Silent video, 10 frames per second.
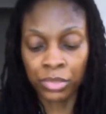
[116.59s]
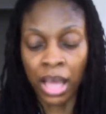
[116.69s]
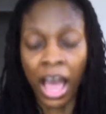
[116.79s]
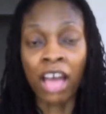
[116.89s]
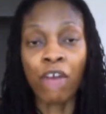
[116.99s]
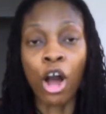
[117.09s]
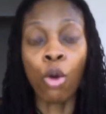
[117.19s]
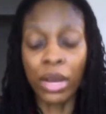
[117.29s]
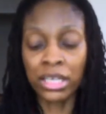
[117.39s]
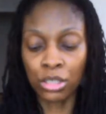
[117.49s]
I have
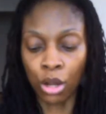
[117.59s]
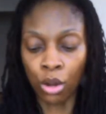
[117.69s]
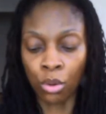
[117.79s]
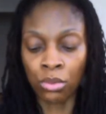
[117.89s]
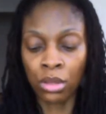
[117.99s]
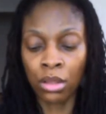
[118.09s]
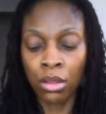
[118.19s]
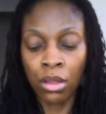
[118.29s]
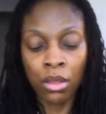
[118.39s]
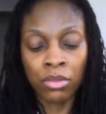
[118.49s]
always known
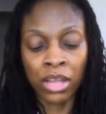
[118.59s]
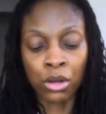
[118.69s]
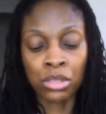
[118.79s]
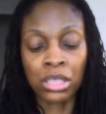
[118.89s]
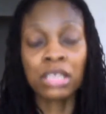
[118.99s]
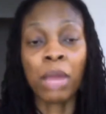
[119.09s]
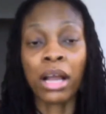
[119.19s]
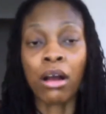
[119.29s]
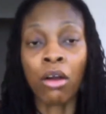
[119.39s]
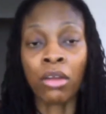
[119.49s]
that nursing is my
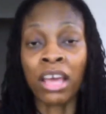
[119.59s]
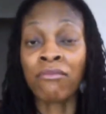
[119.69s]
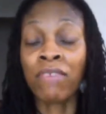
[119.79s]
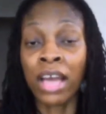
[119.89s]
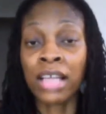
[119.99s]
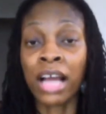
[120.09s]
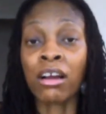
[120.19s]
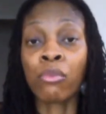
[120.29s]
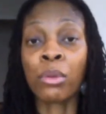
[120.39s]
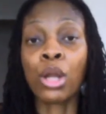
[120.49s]
calling. In fact, I come
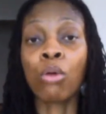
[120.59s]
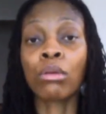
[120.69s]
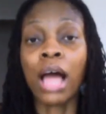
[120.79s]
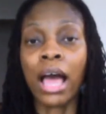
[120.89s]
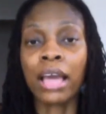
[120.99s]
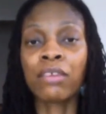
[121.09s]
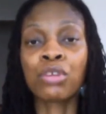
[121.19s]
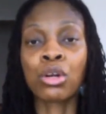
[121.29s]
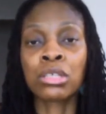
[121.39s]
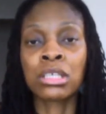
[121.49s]
from a long line of
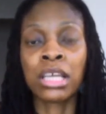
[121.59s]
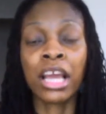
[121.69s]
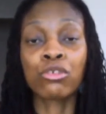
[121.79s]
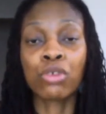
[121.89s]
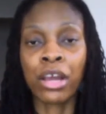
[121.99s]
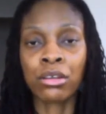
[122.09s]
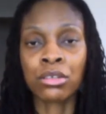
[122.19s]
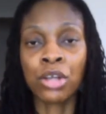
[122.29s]
nurses and educators.